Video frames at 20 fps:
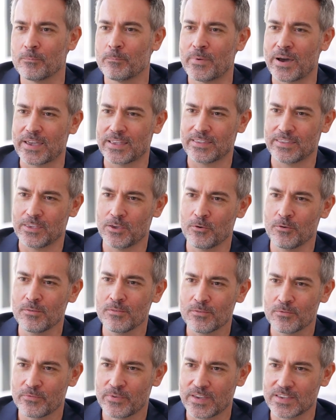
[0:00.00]
My new
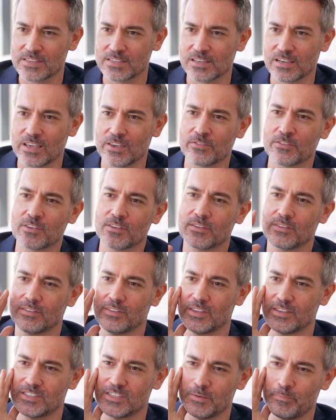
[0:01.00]
facelift,
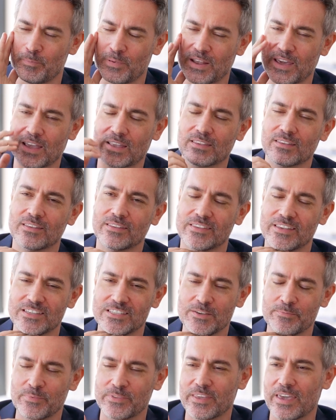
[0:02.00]
the deep plane, the
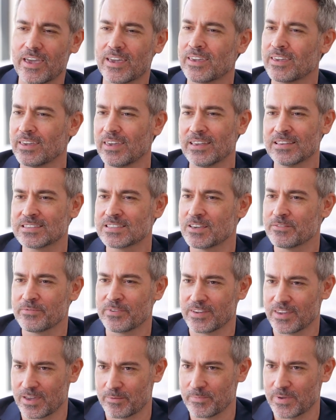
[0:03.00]
deep neck, it's
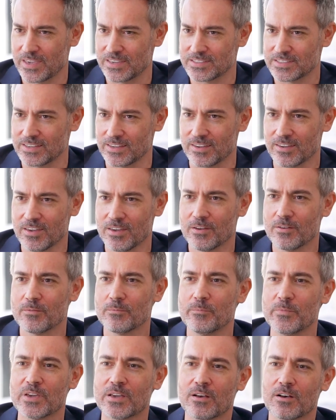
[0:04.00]
something amazing.
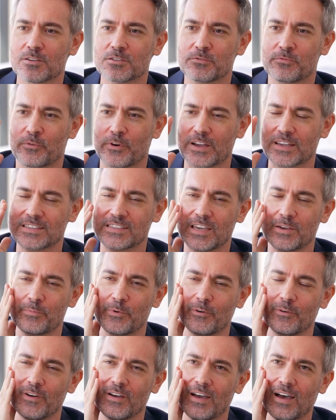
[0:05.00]
Because, for
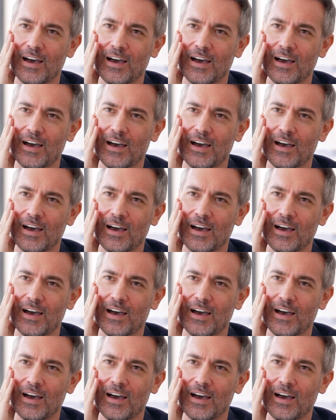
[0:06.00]
example,